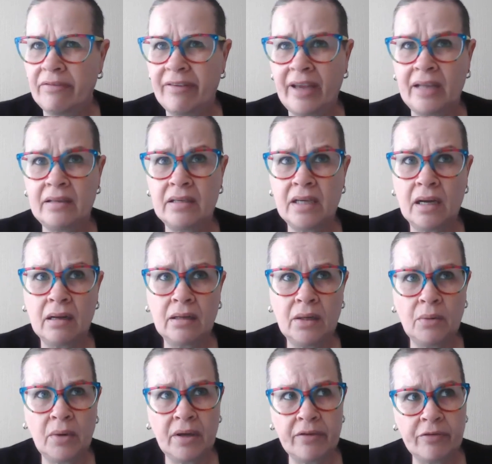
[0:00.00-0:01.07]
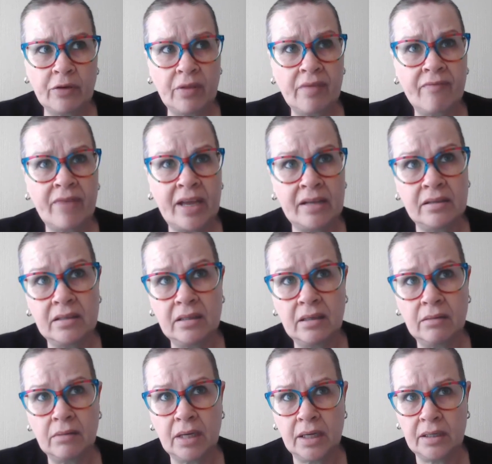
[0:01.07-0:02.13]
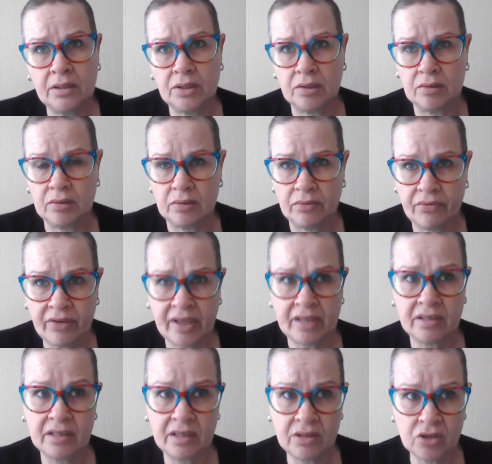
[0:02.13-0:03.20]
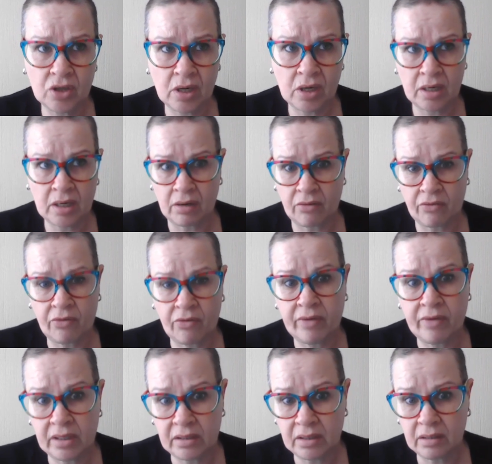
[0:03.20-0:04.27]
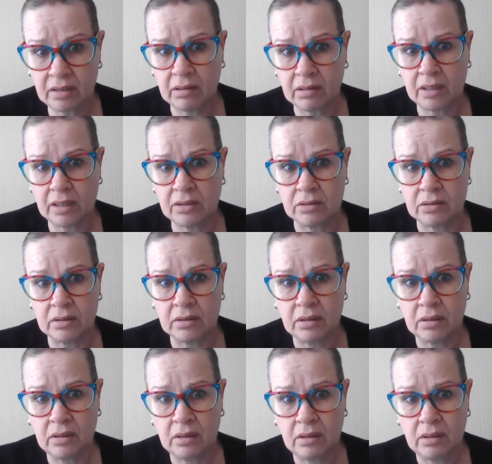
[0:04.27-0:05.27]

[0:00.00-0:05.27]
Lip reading: Fancy underwear for fancy occasions. Fancy china for fancy occasions.